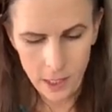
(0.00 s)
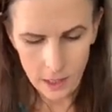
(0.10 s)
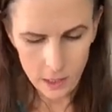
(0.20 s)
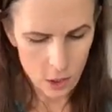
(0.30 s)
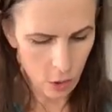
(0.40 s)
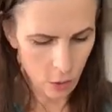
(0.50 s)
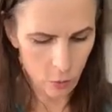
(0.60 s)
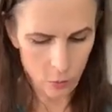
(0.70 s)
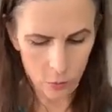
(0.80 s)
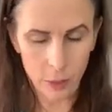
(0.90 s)
And
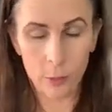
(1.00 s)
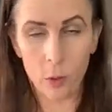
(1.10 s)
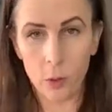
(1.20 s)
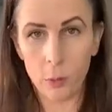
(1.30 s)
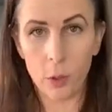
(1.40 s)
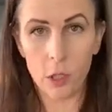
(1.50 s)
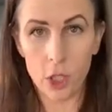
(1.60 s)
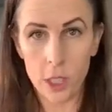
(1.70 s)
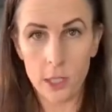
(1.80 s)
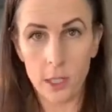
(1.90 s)
so remember we put
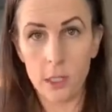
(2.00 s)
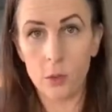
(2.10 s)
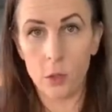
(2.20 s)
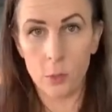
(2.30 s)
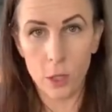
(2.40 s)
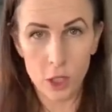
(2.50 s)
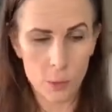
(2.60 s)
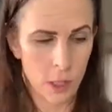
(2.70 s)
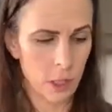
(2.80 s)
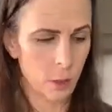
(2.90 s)
Jesus or the
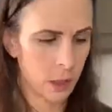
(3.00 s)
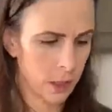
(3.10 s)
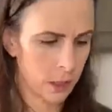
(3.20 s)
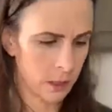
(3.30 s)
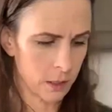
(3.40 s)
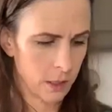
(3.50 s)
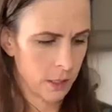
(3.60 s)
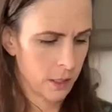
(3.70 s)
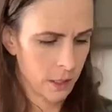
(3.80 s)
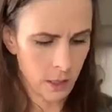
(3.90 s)
marshmallow in
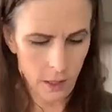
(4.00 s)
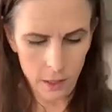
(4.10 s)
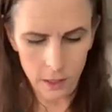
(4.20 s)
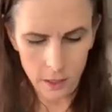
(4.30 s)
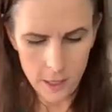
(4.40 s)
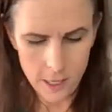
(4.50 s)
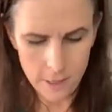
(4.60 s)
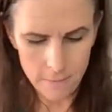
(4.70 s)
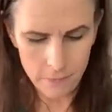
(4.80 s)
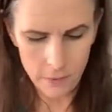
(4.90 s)
the,
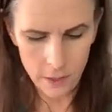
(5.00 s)
um,